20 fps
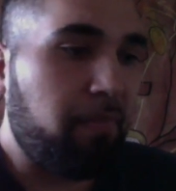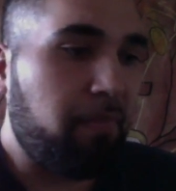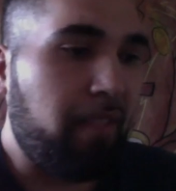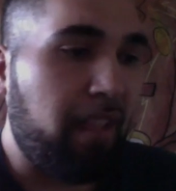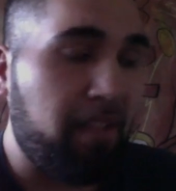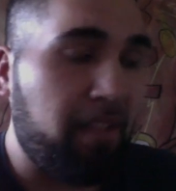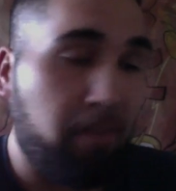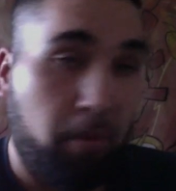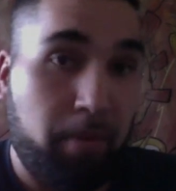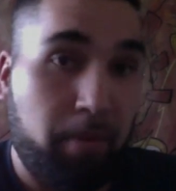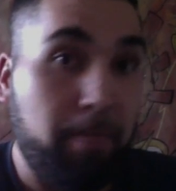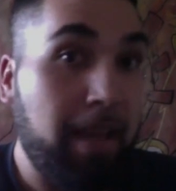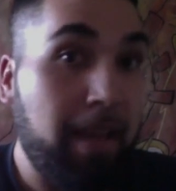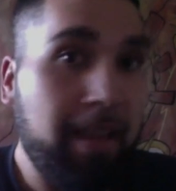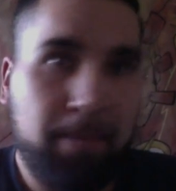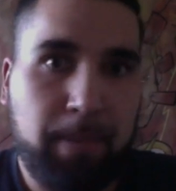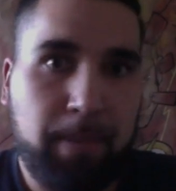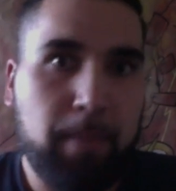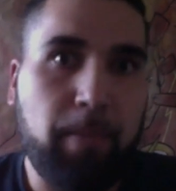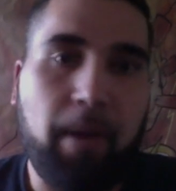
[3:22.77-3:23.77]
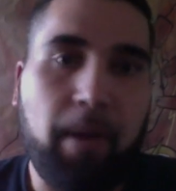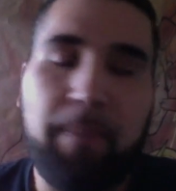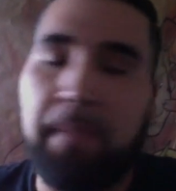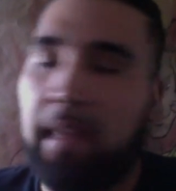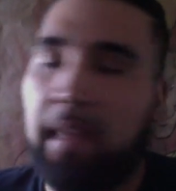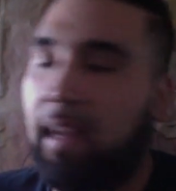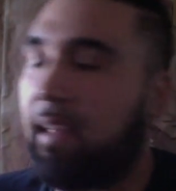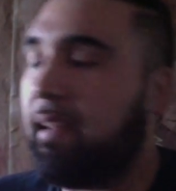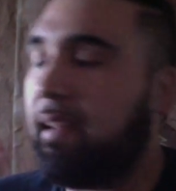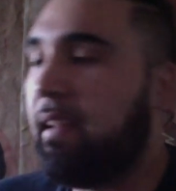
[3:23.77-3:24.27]
So it must be
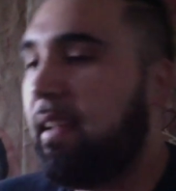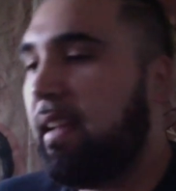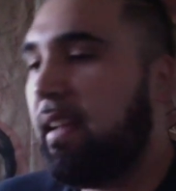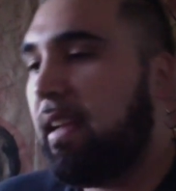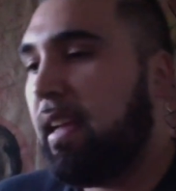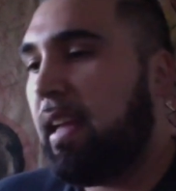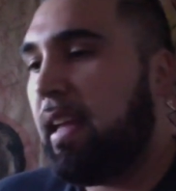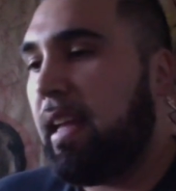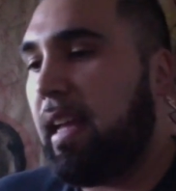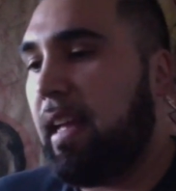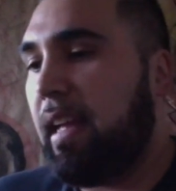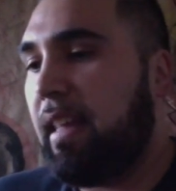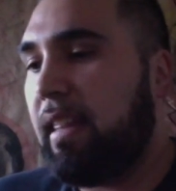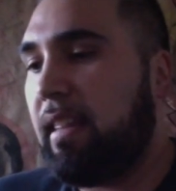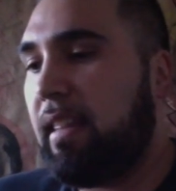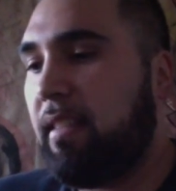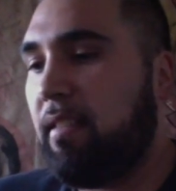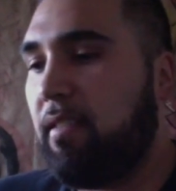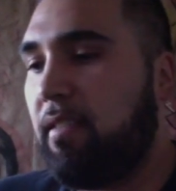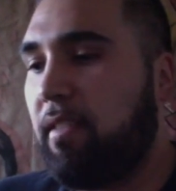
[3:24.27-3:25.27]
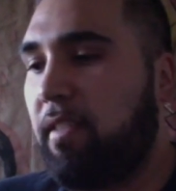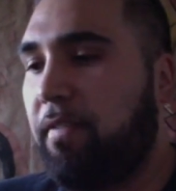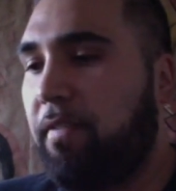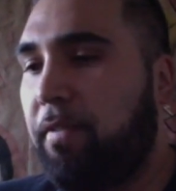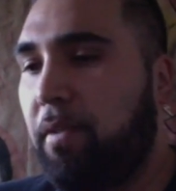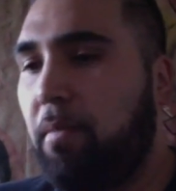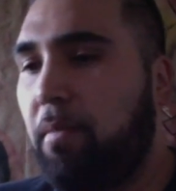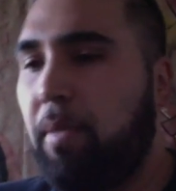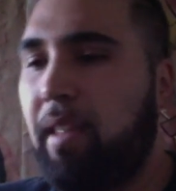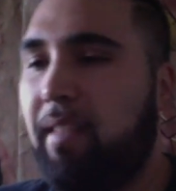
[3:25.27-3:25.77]
popular. The
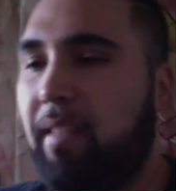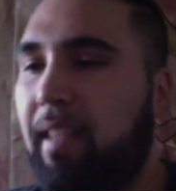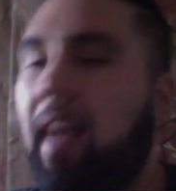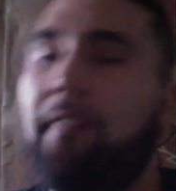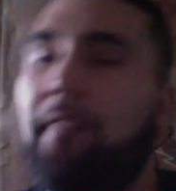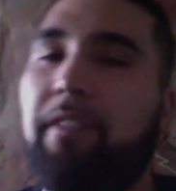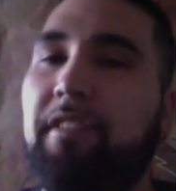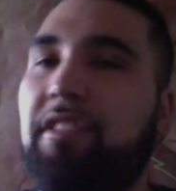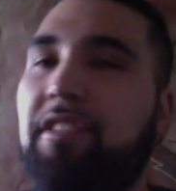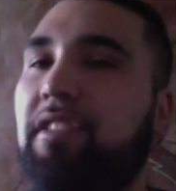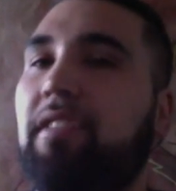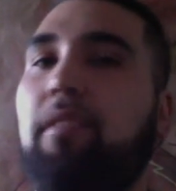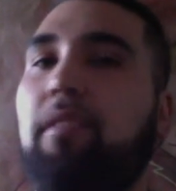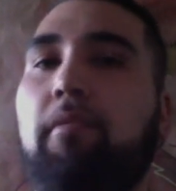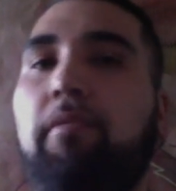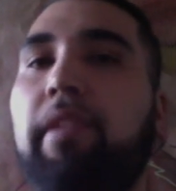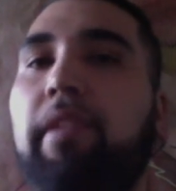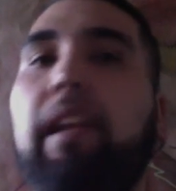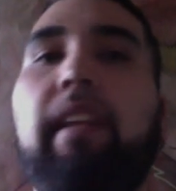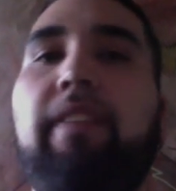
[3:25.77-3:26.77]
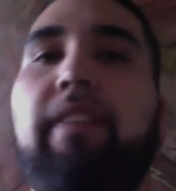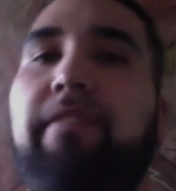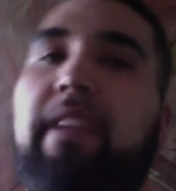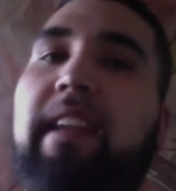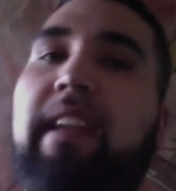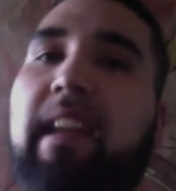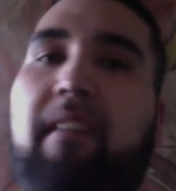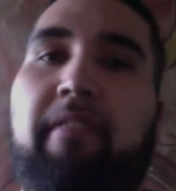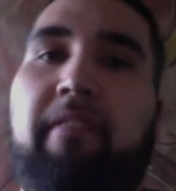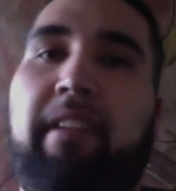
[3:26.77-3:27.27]
film itself is just a really
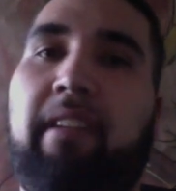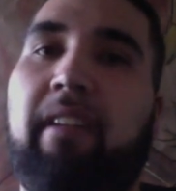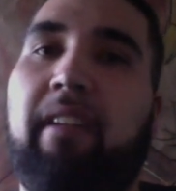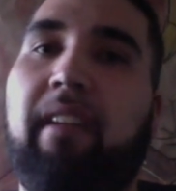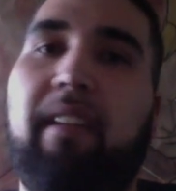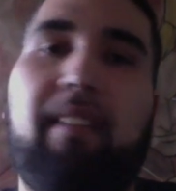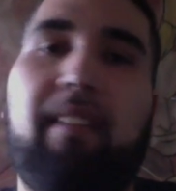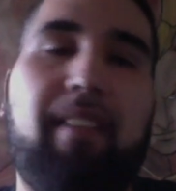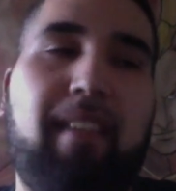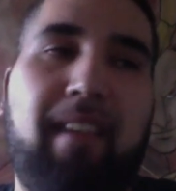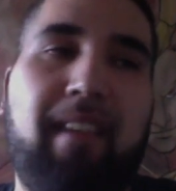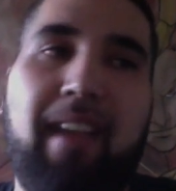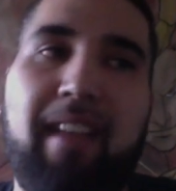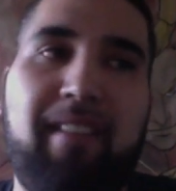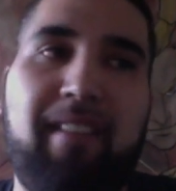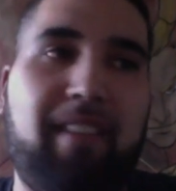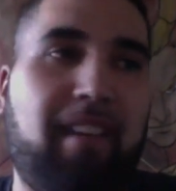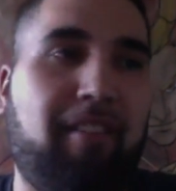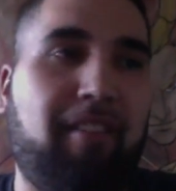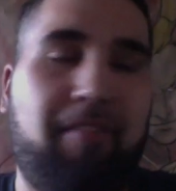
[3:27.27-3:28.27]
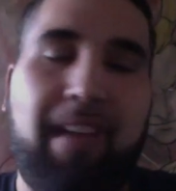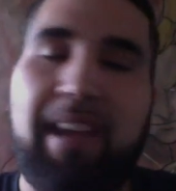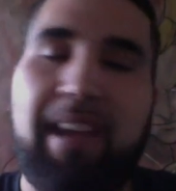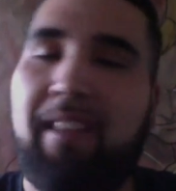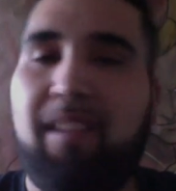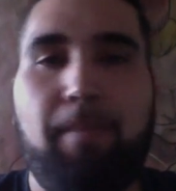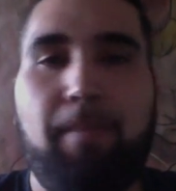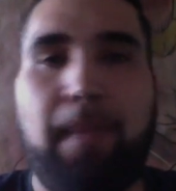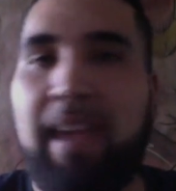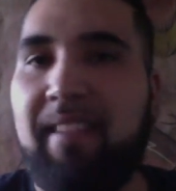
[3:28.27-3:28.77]
fun outing. It's a great
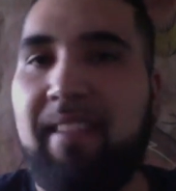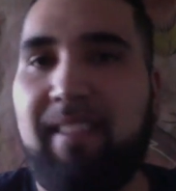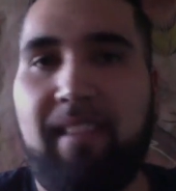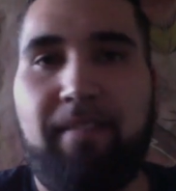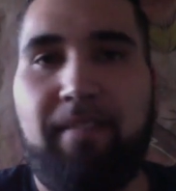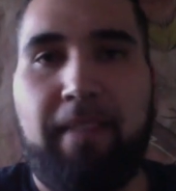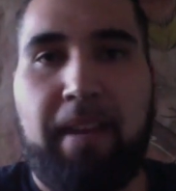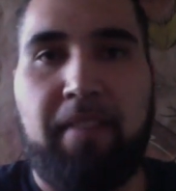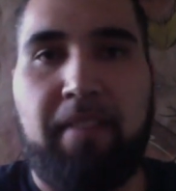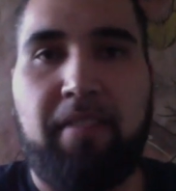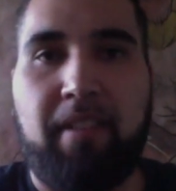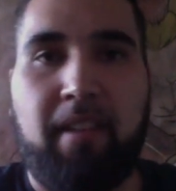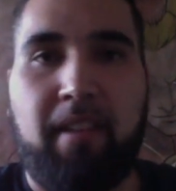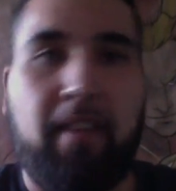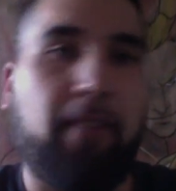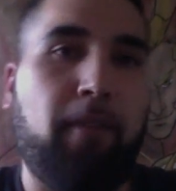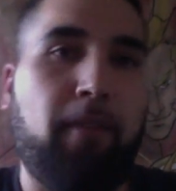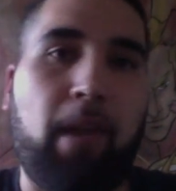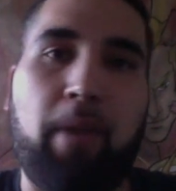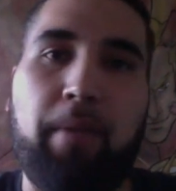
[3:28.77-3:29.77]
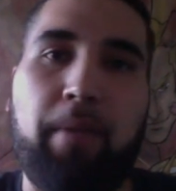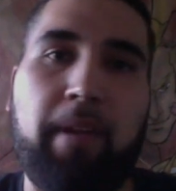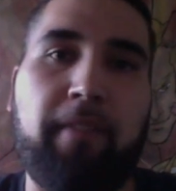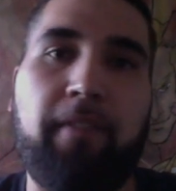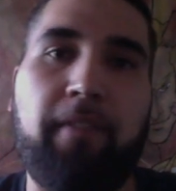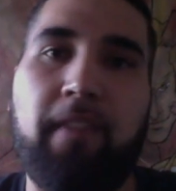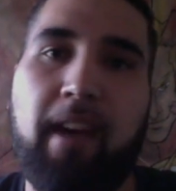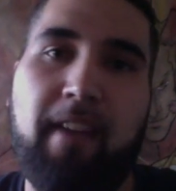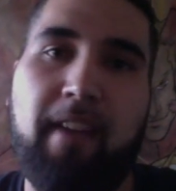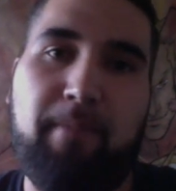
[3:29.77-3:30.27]
space adventure following
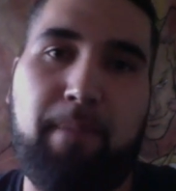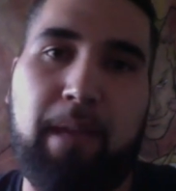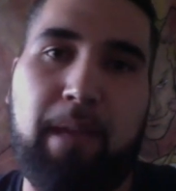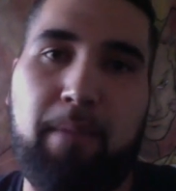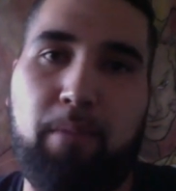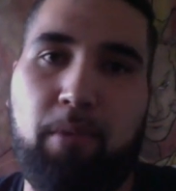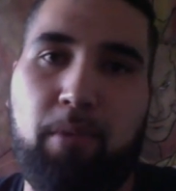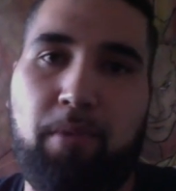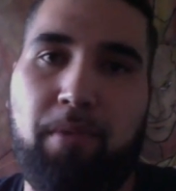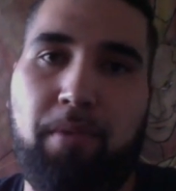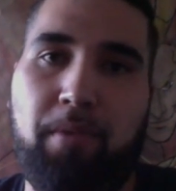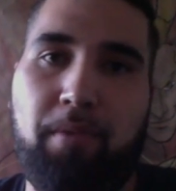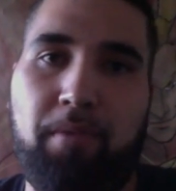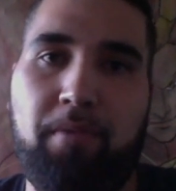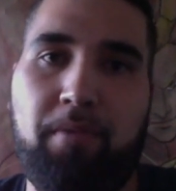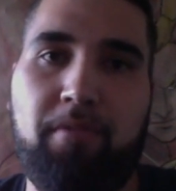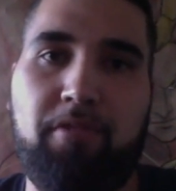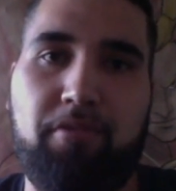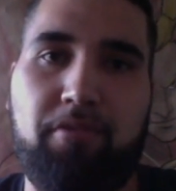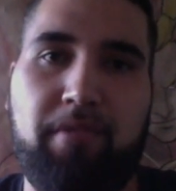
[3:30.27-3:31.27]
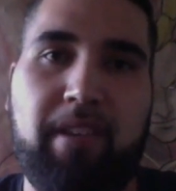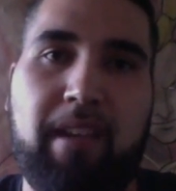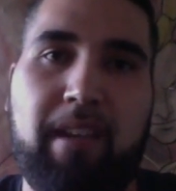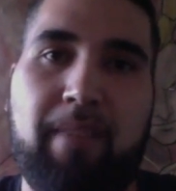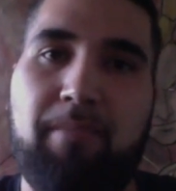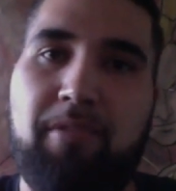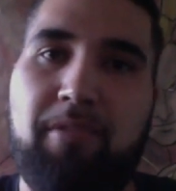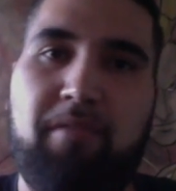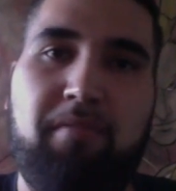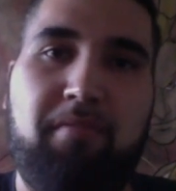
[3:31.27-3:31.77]
5 people who join
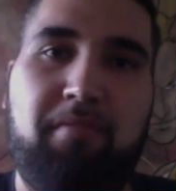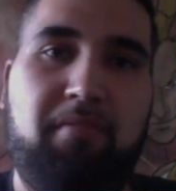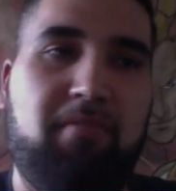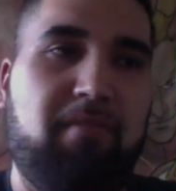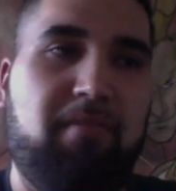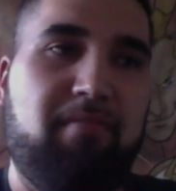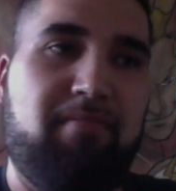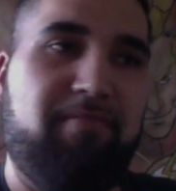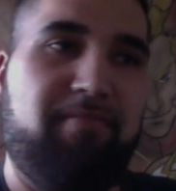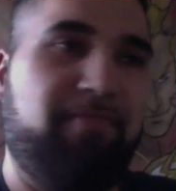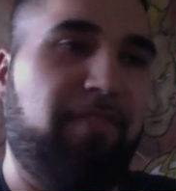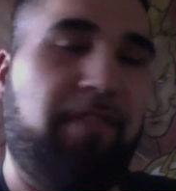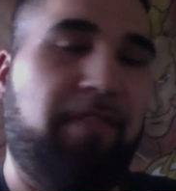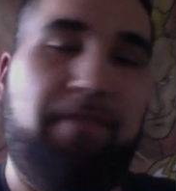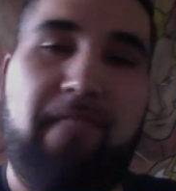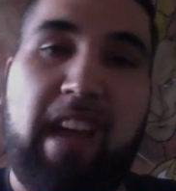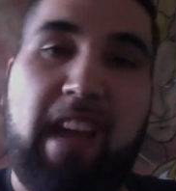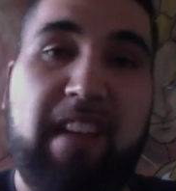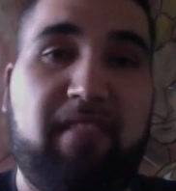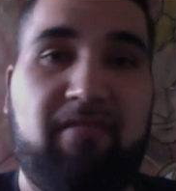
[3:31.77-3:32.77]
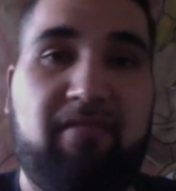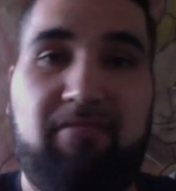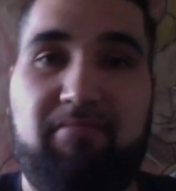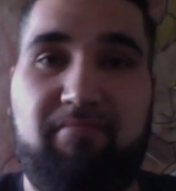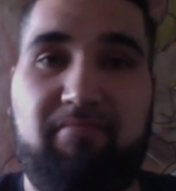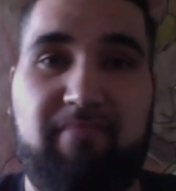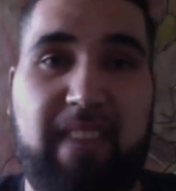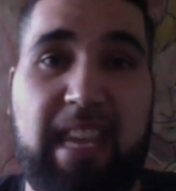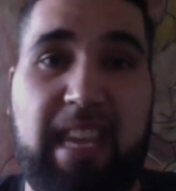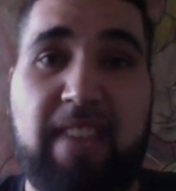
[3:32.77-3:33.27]
up to fight
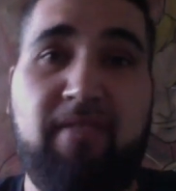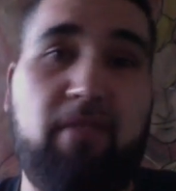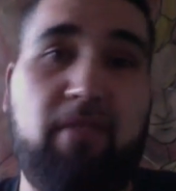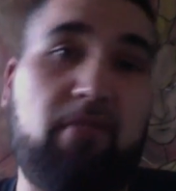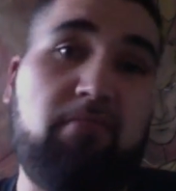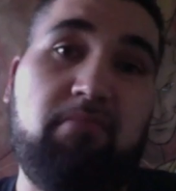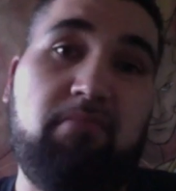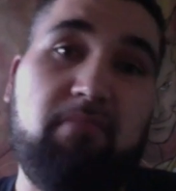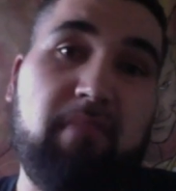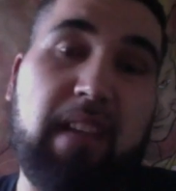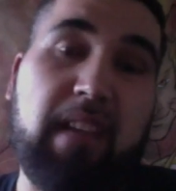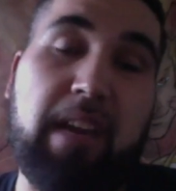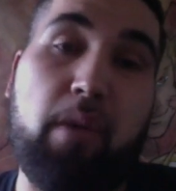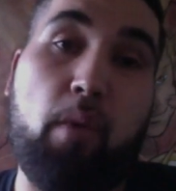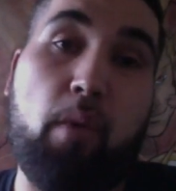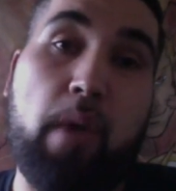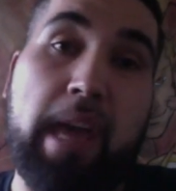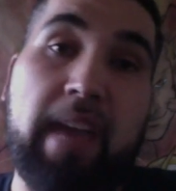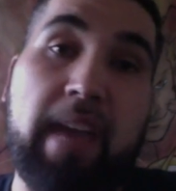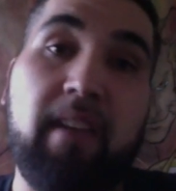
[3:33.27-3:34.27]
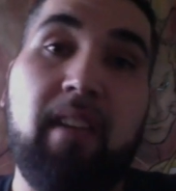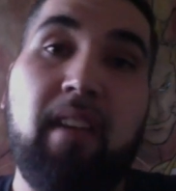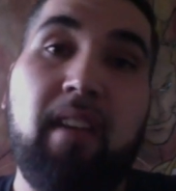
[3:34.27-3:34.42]
evil in a way.